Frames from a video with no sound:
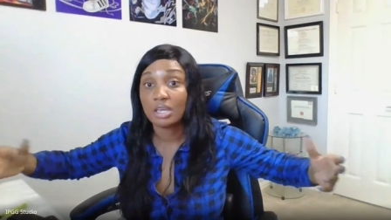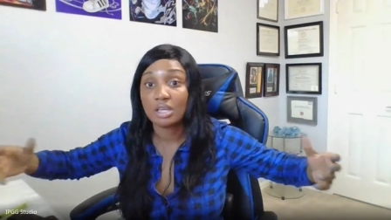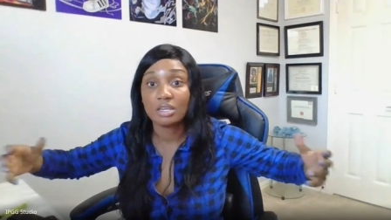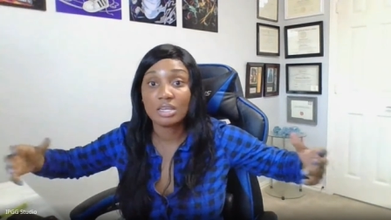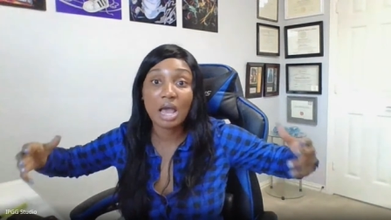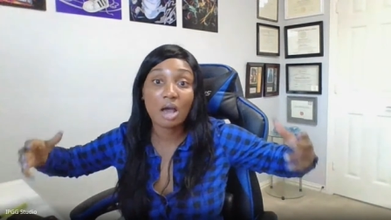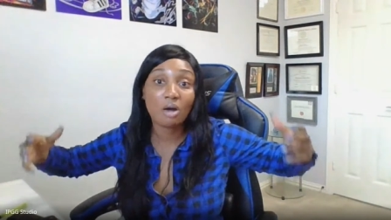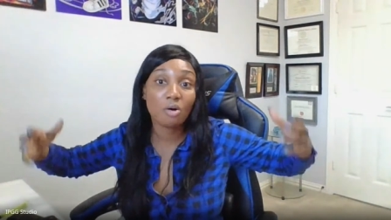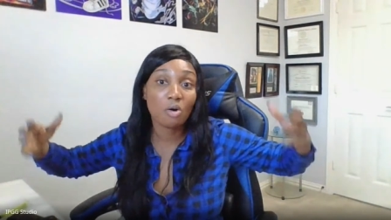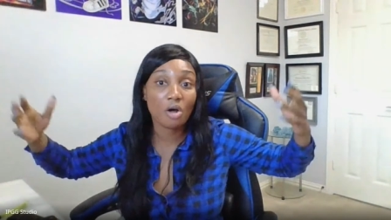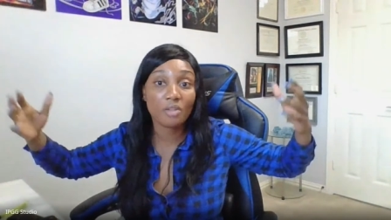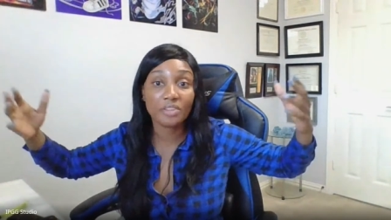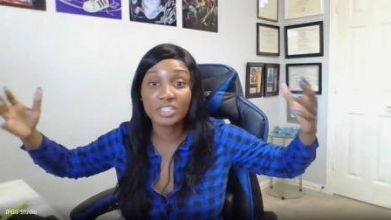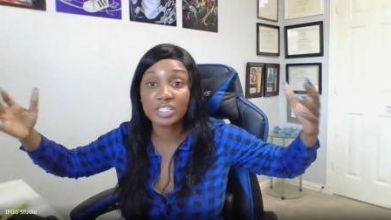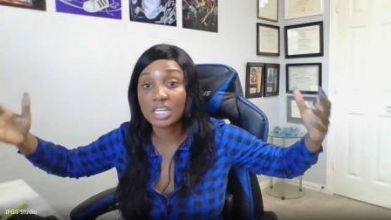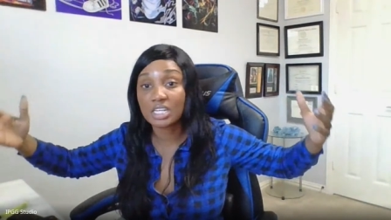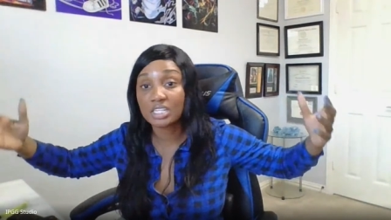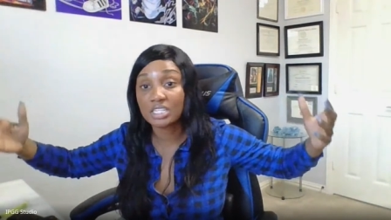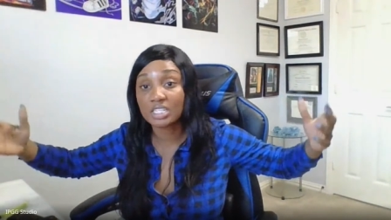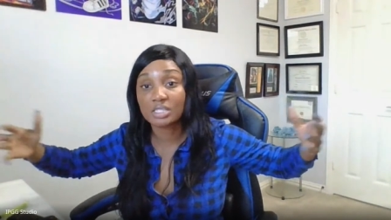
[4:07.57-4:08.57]
now all of a
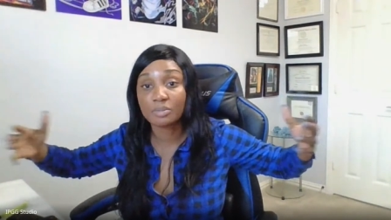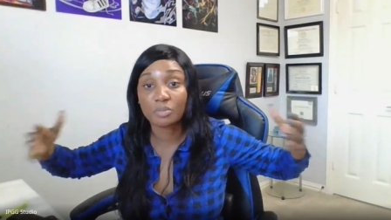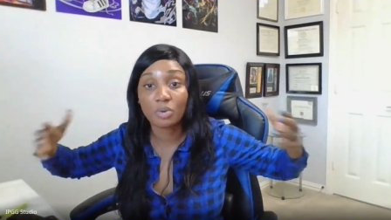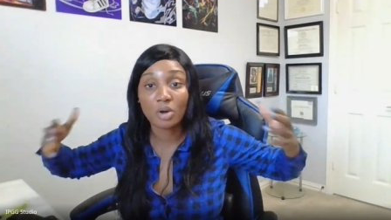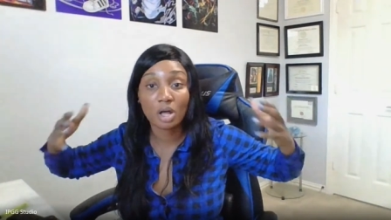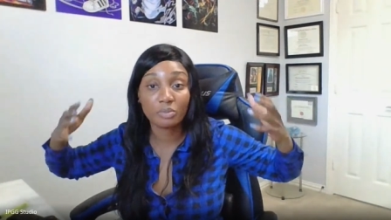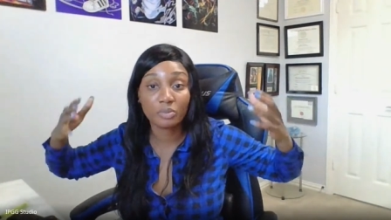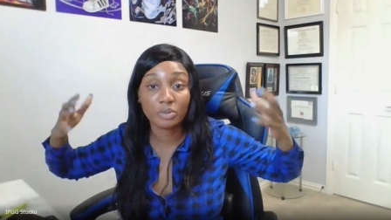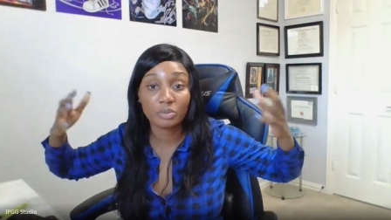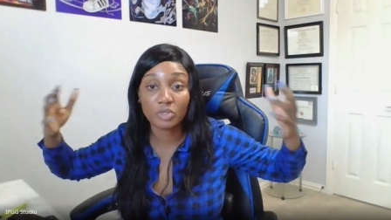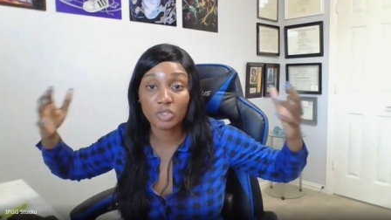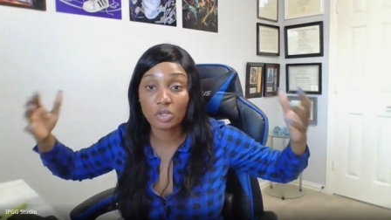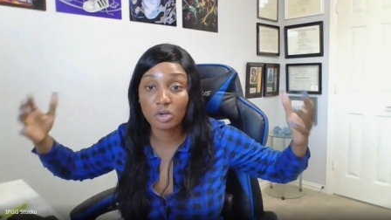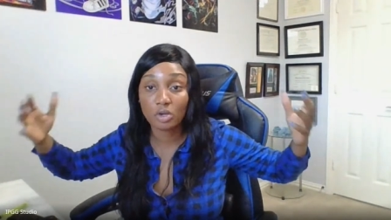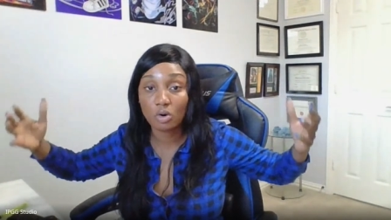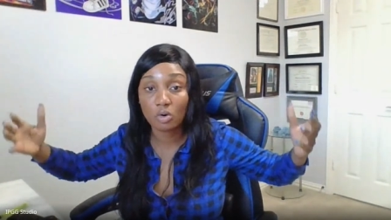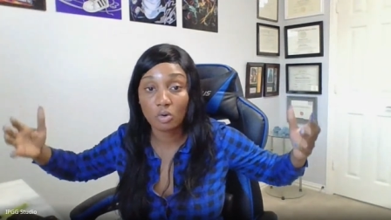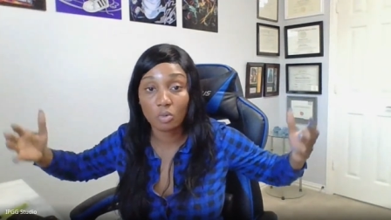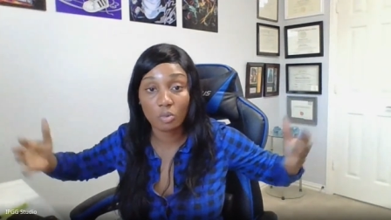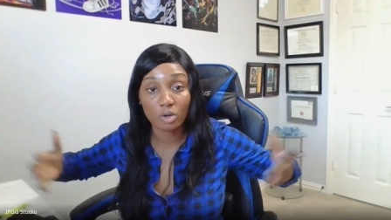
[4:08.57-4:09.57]
sudden it's a problem and your
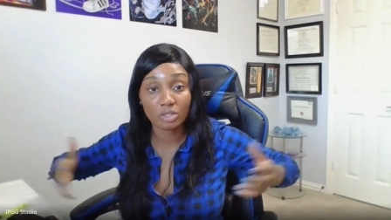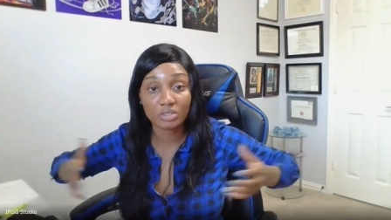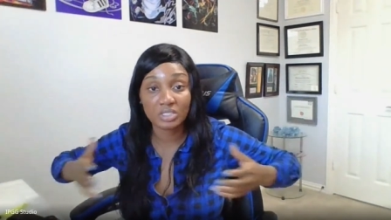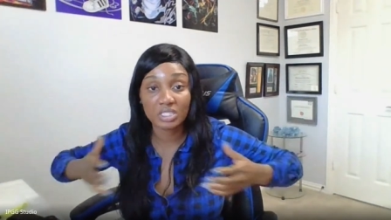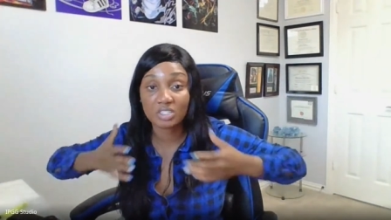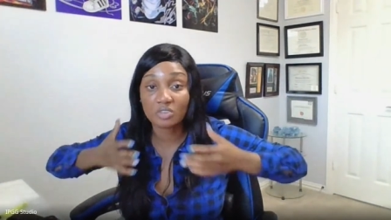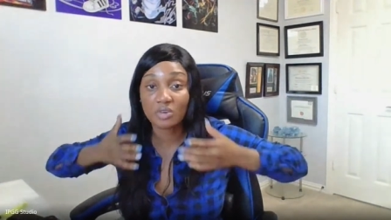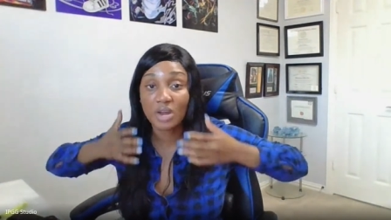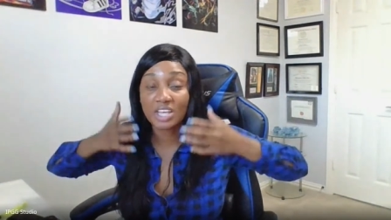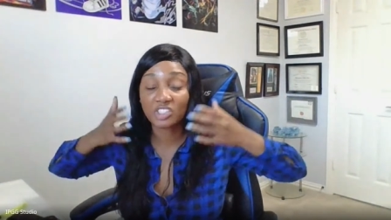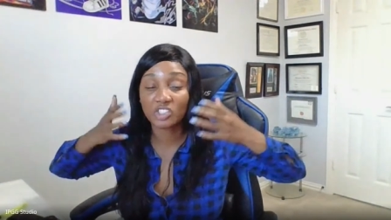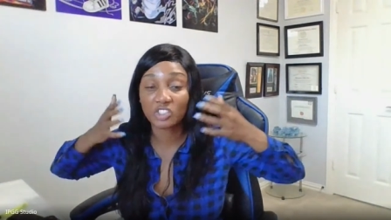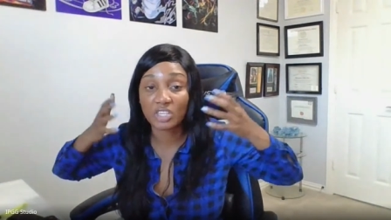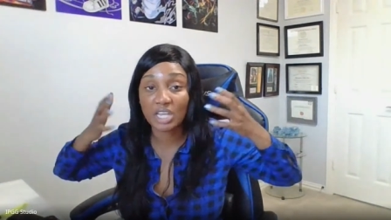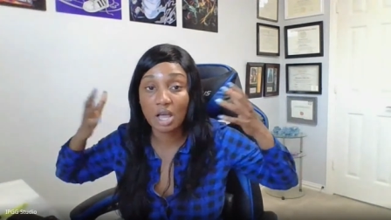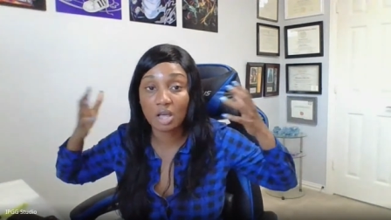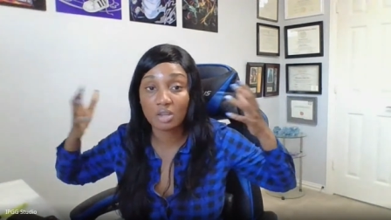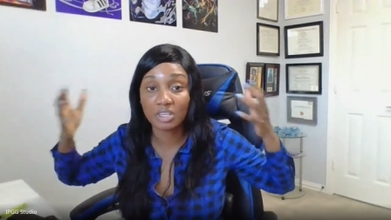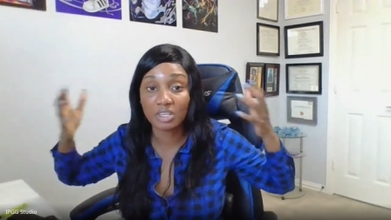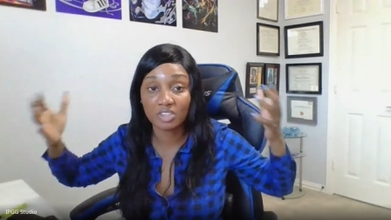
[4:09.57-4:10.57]
whole world is crashing
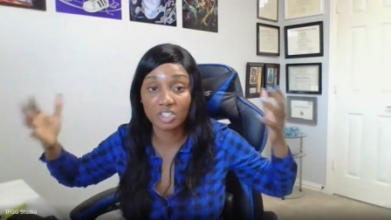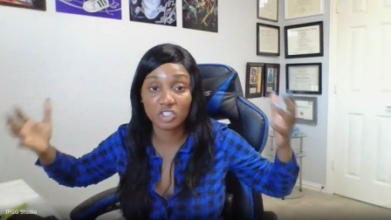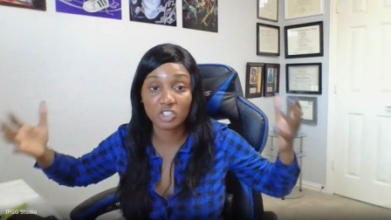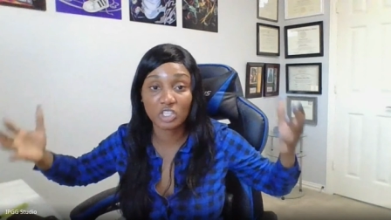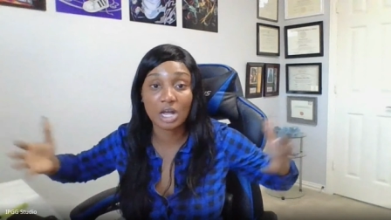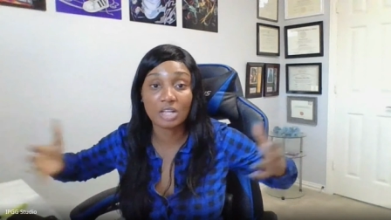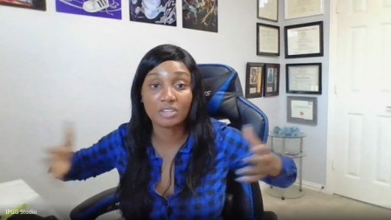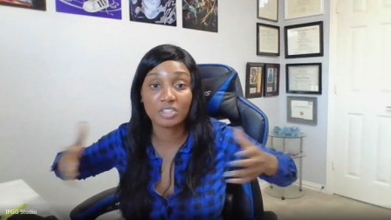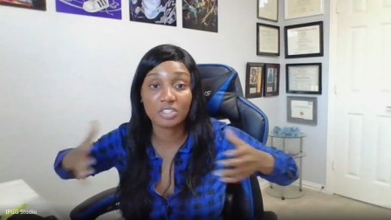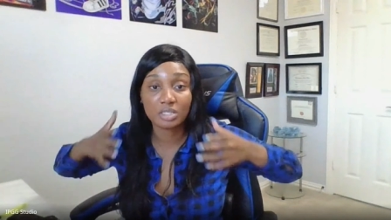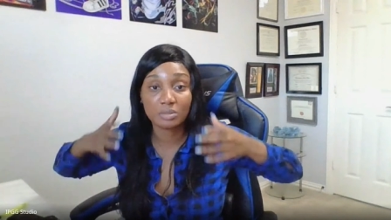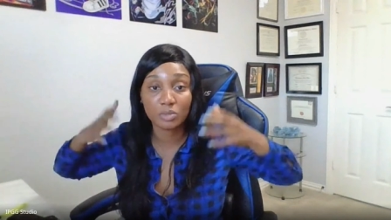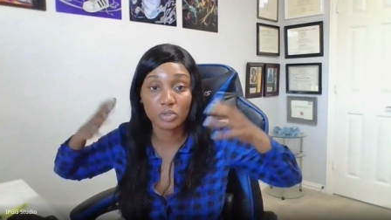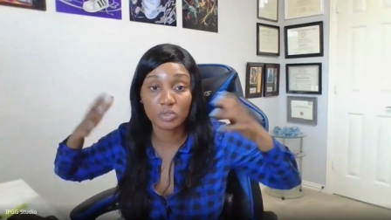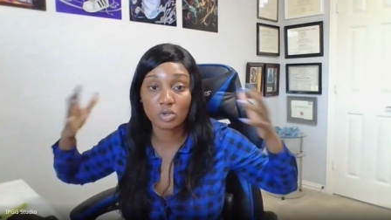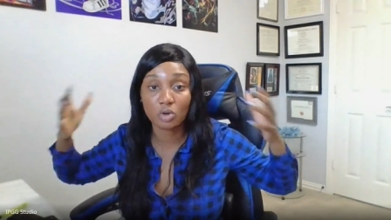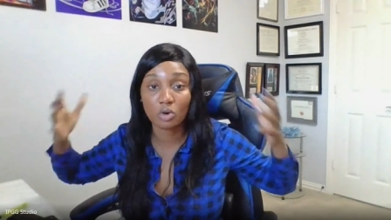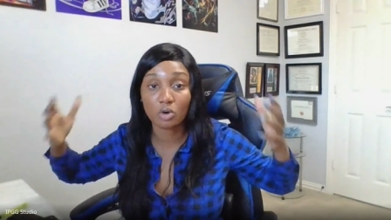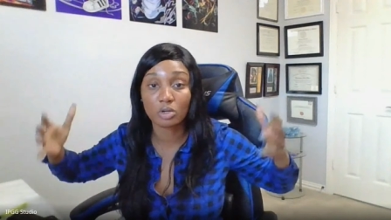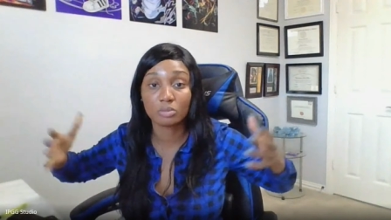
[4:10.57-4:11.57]
down and the child is the
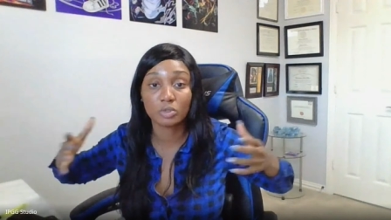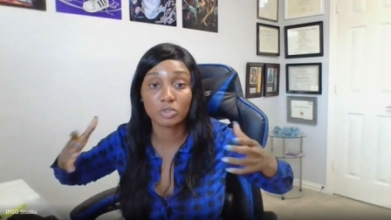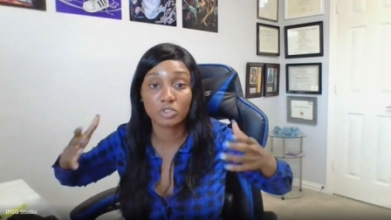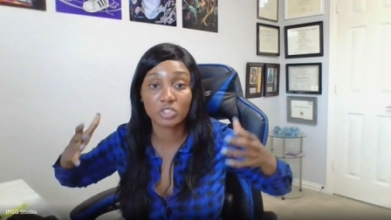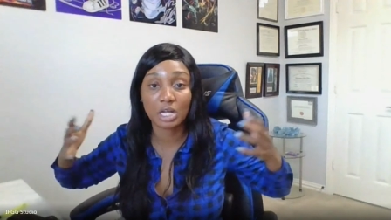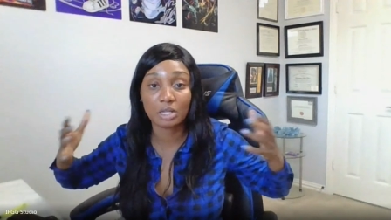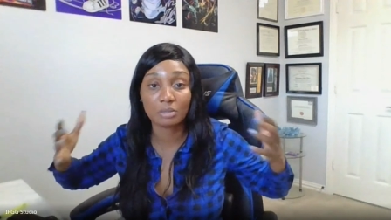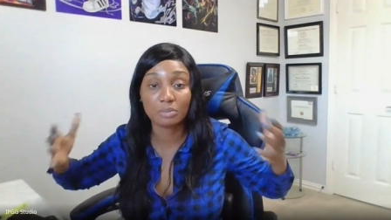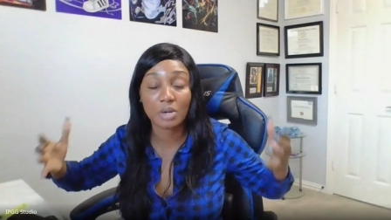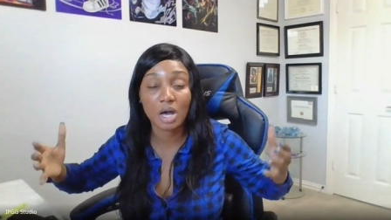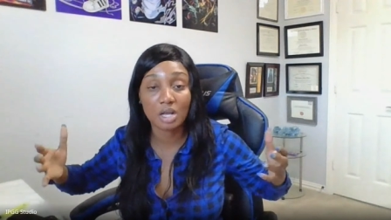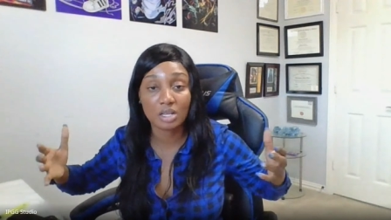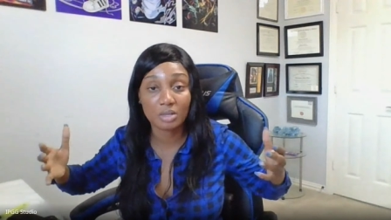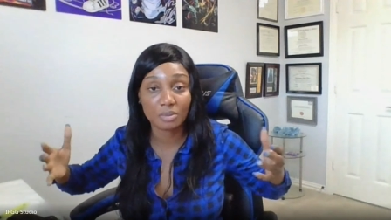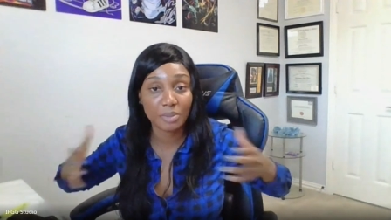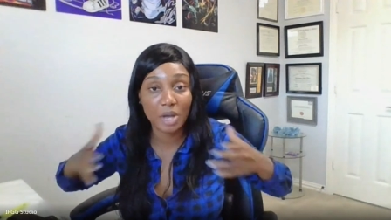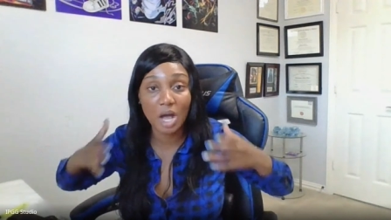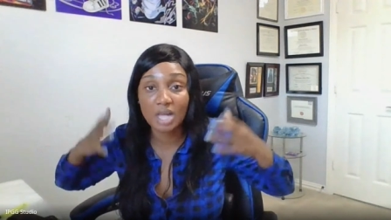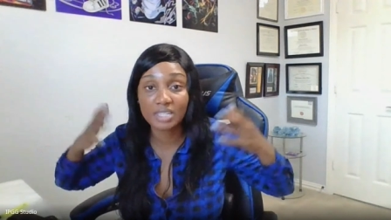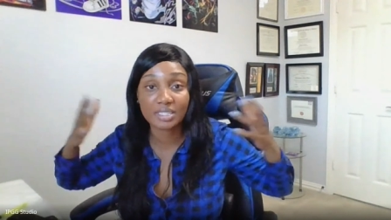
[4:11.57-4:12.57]
most horrible child po-
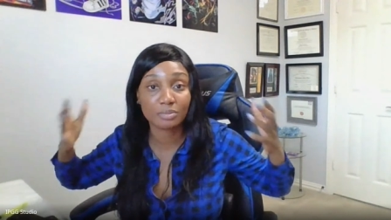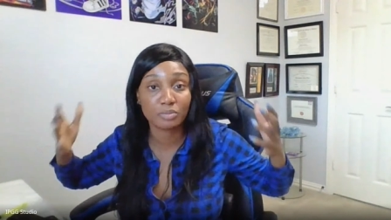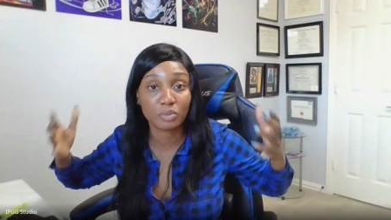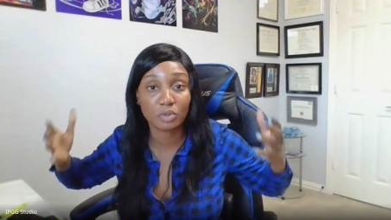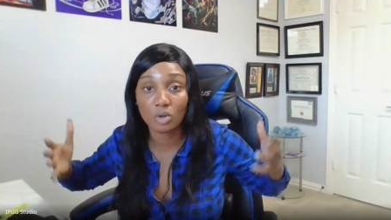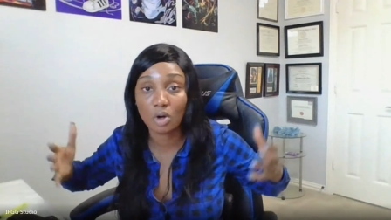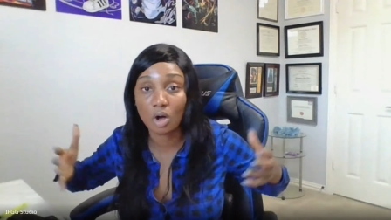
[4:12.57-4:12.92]
possible